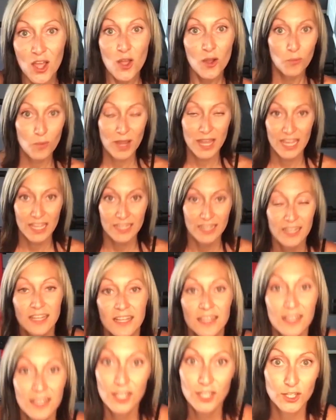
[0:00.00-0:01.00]
when
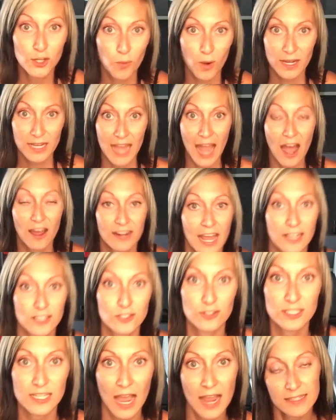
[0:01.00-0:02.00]
you're working out and
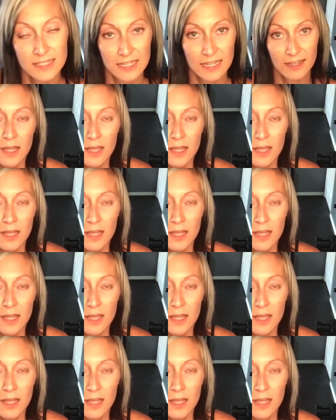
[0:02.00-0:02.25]
exercising.